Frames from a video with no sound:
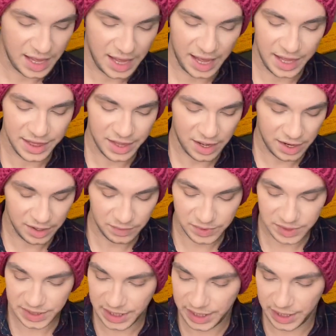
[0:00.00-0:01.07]
thought it
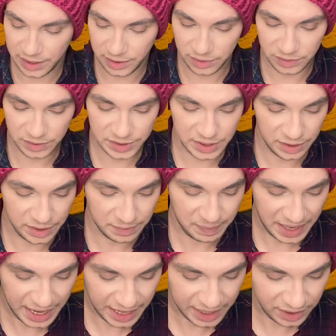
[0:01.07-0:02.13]
was cute. So the
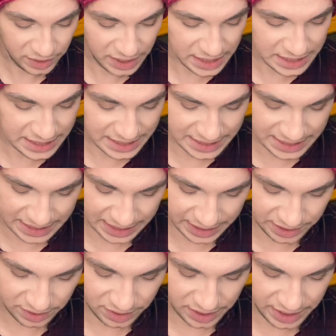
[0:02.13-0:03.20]
pattern
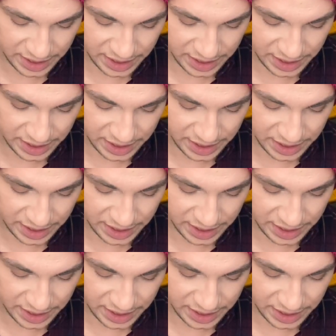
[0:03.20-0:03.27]
designer